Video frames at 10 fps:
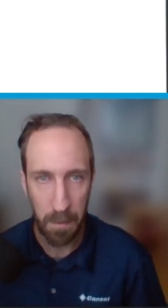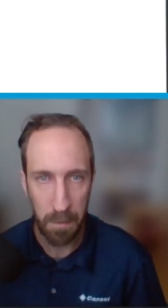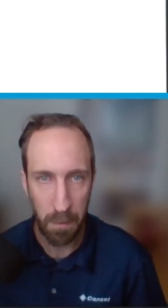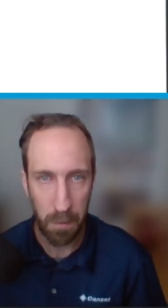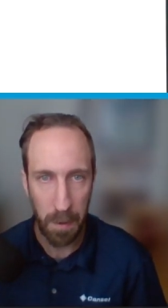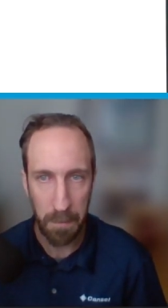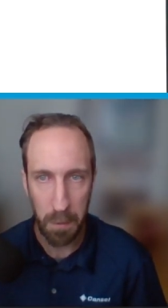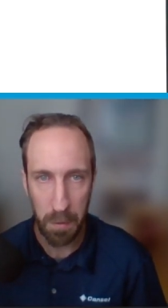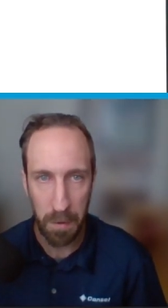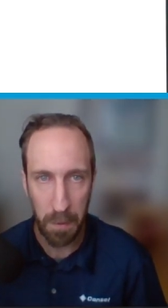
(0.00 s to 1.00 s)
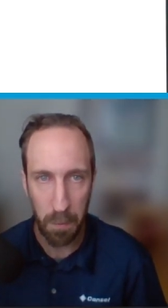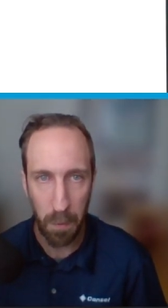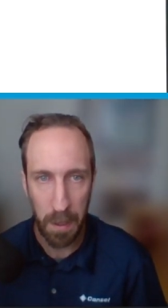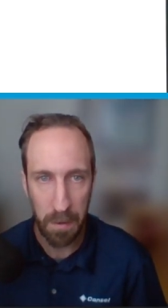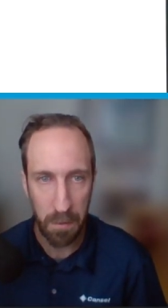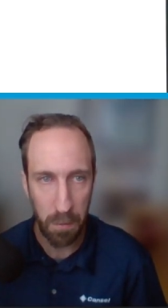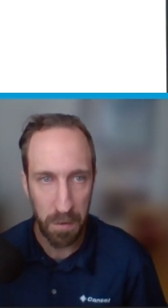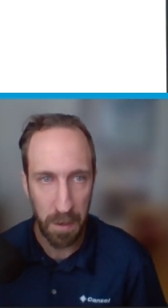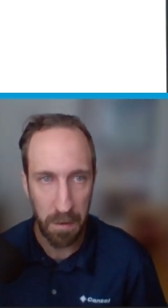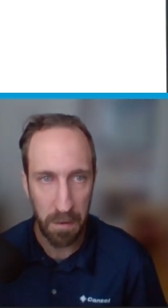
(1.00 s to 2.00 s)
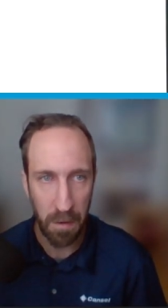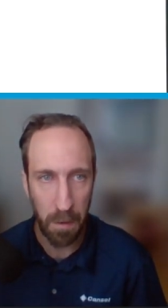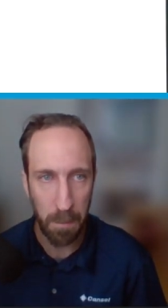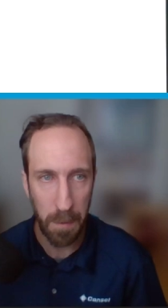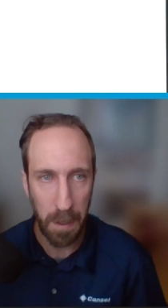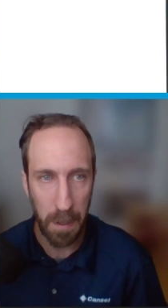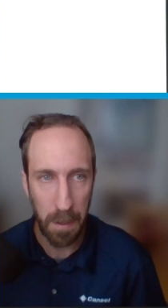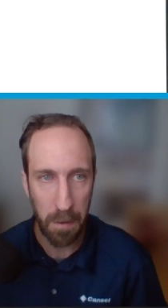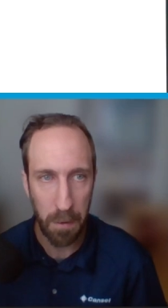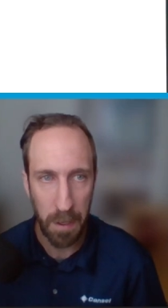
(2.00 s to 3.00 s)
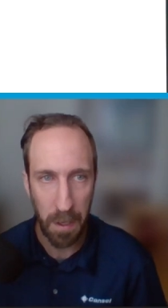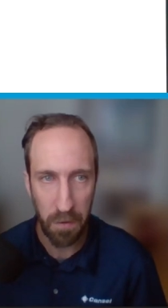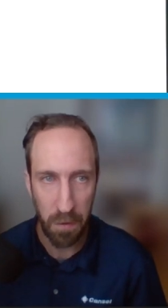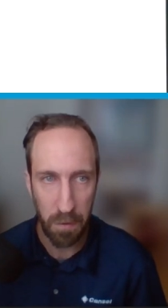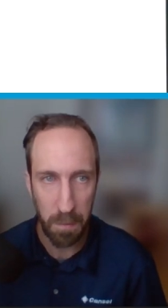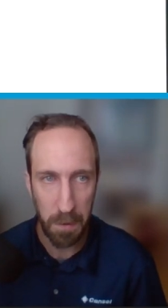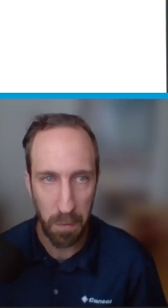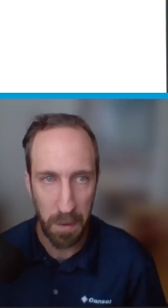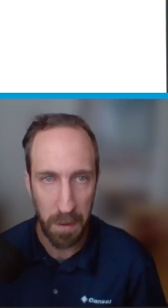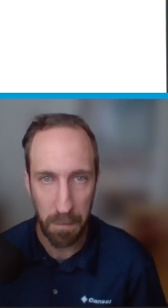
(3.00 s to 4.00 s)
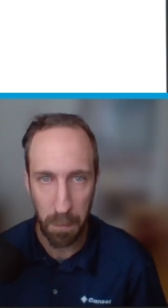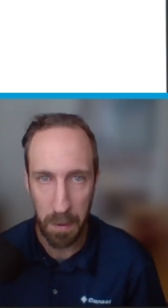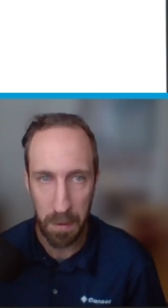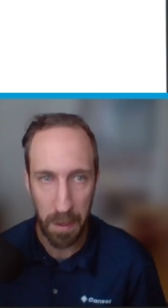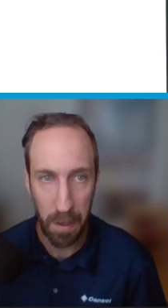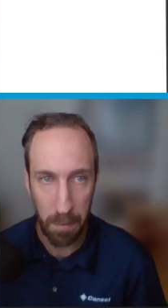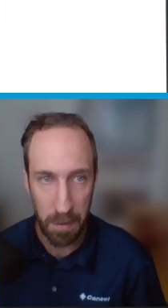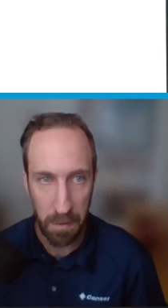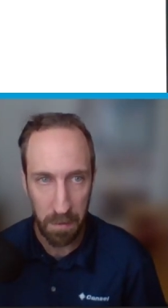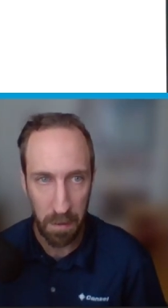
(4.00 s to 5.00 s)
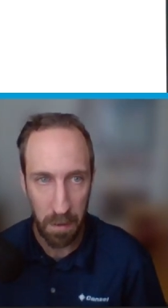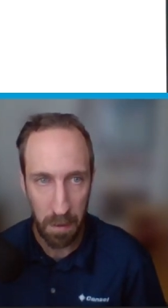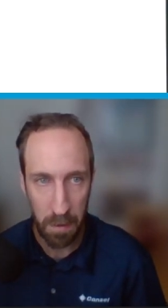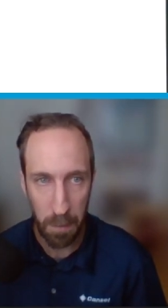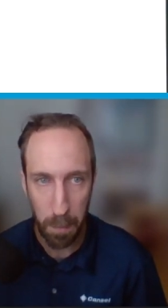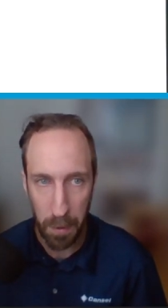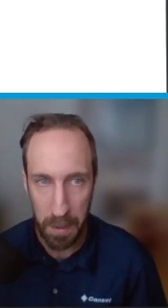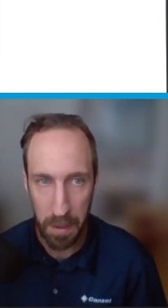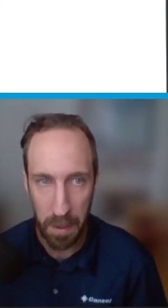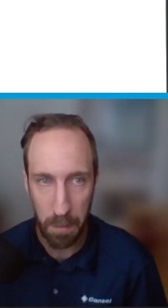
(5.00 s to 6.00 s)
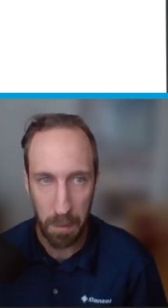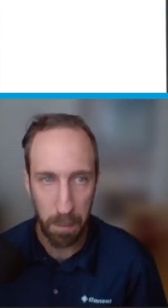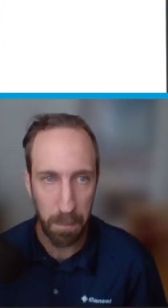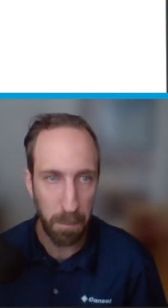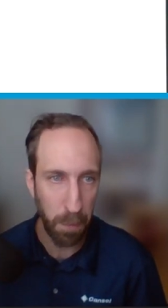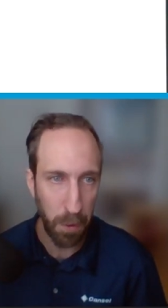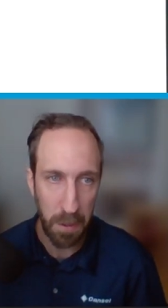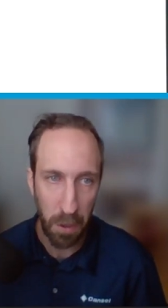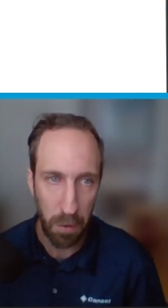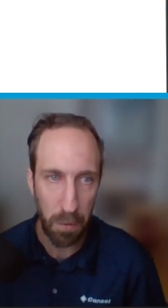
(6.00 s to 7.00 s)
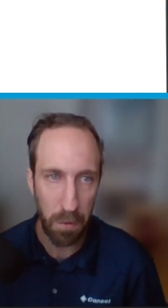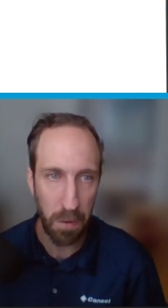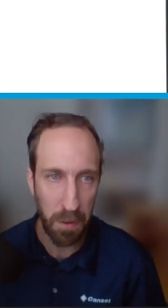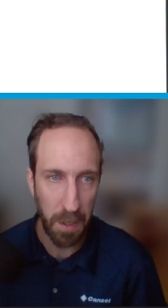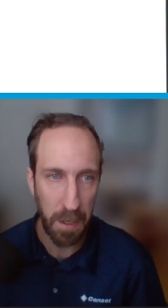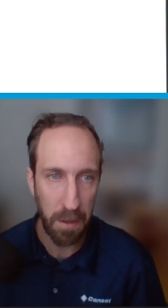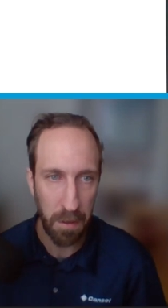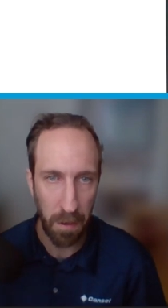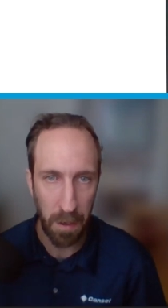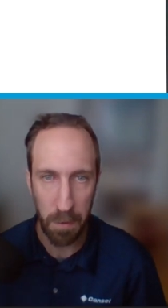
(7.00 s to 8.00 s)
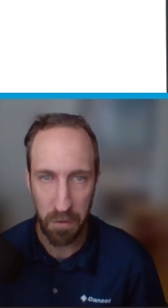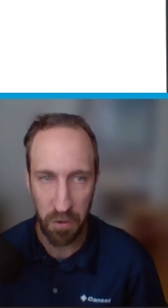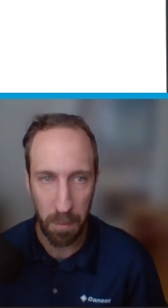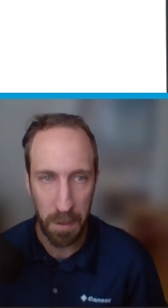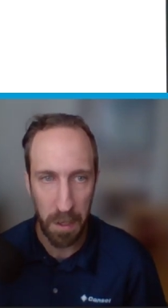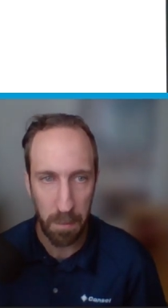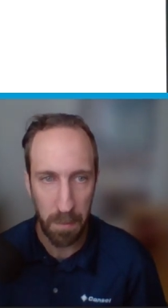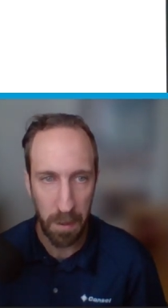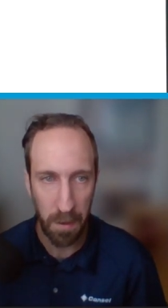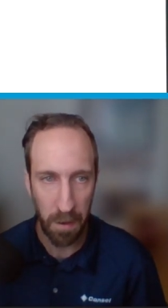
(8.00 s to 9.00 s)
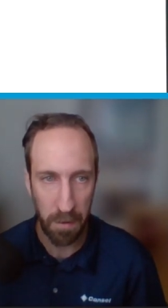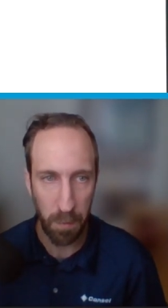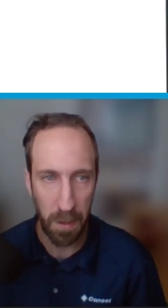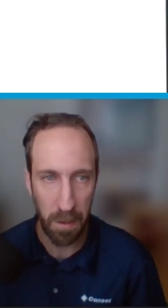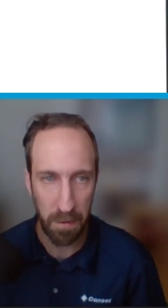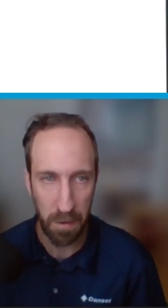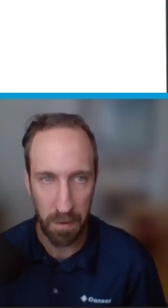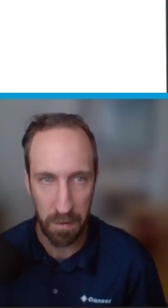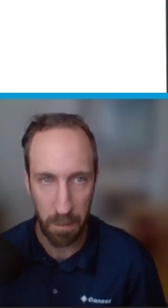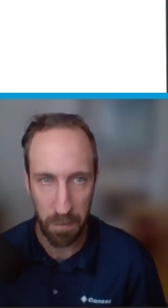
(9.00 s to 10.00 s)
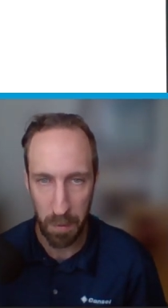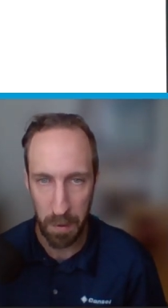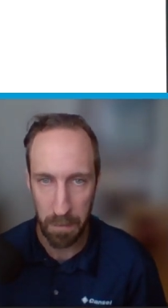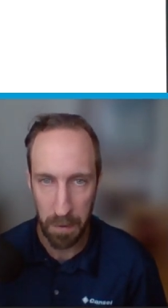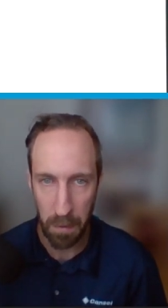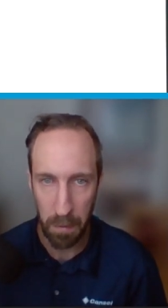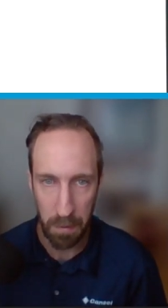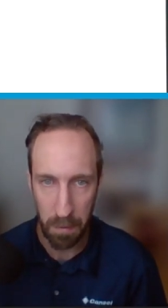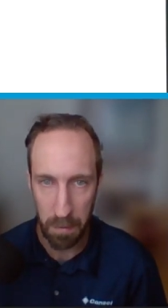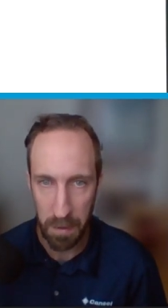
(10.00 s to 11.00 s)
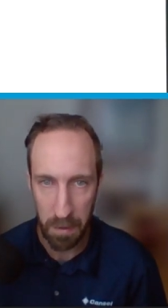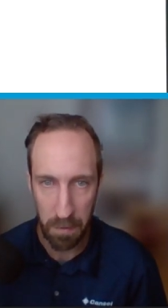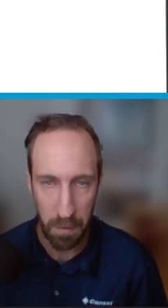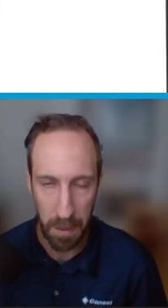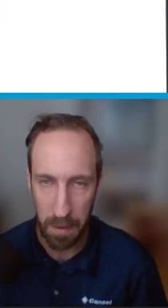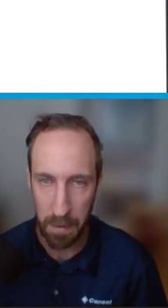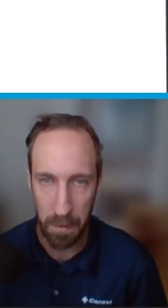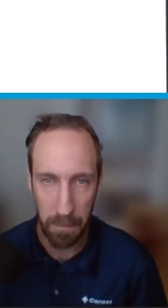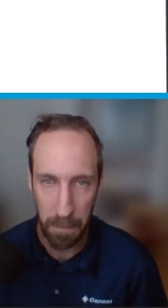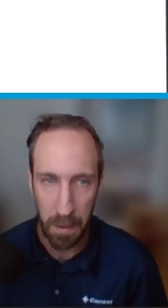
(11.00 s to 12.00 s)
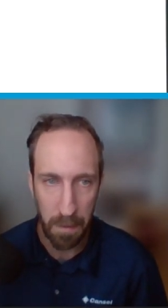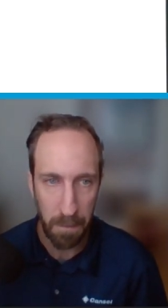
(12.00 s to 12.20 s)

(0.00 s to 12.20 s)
So you have two different ways to set this up. And you can choose between different elements, the point name, the point code, the date, time, the job name, as well as a custom string of characters that you can define.